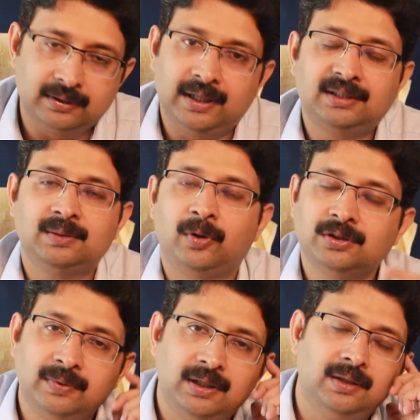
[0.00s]
that is a
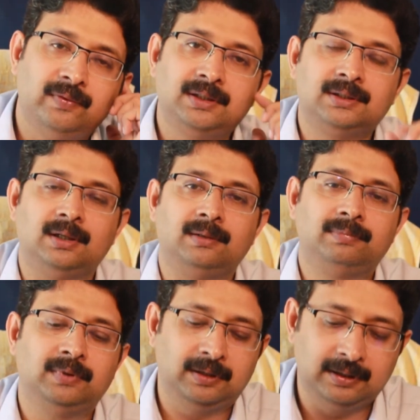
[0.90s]
possibility which
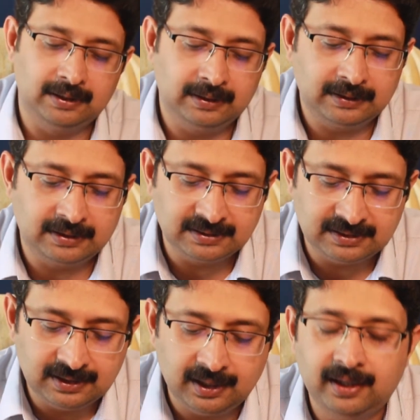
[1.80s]

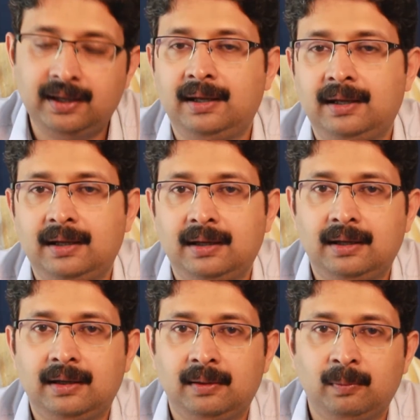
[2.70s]
TCI
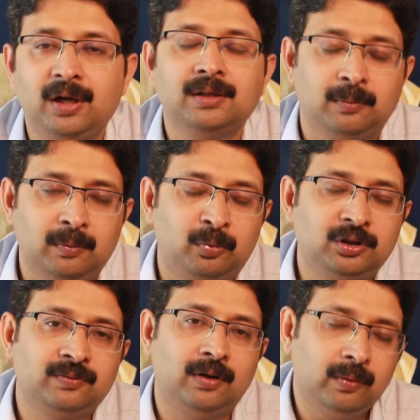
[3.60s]

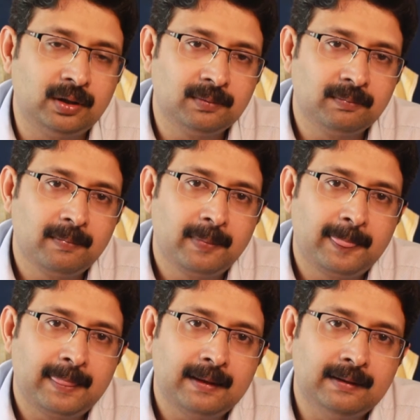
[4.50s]
puts forward,
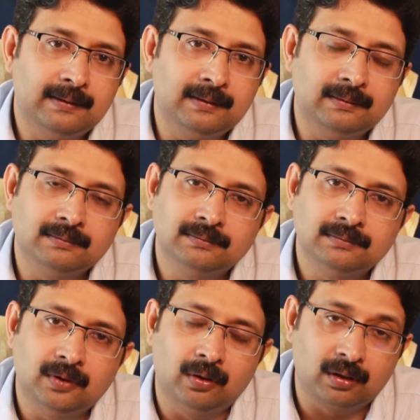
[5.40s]

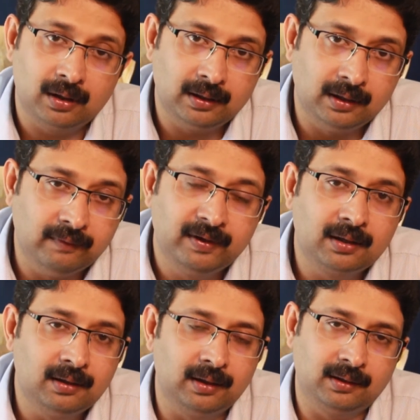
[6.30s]
or living
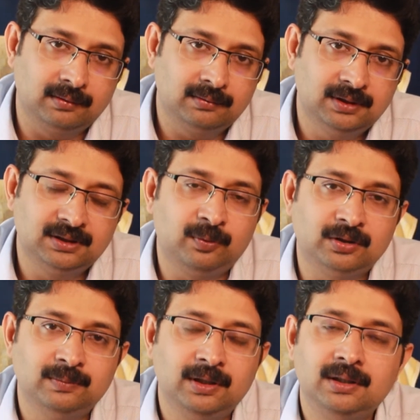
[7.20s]
learning is a
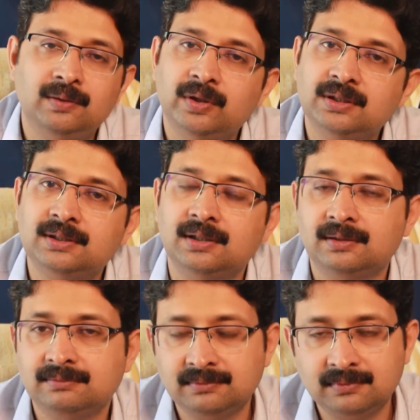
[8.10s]
possibility which
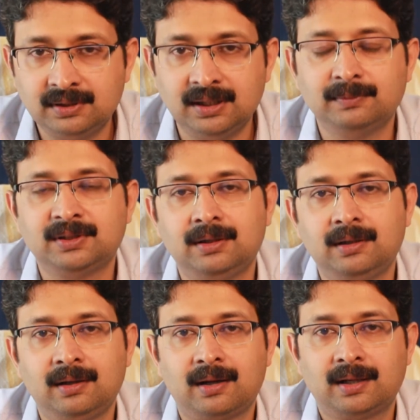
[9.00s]

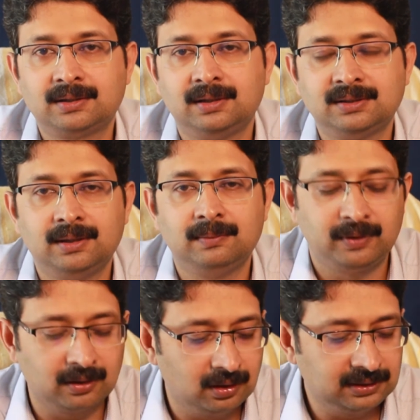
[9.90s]
team-centered interaction as a
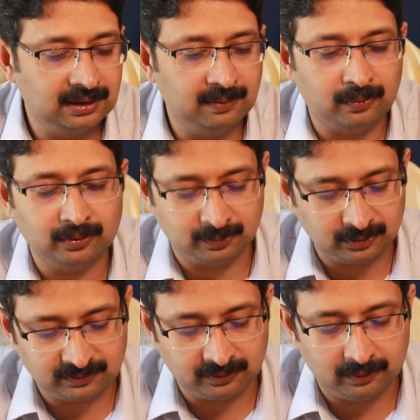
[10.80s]
pedagogical approach
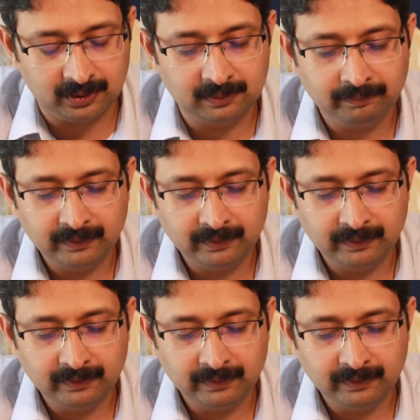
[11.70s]
puts forward.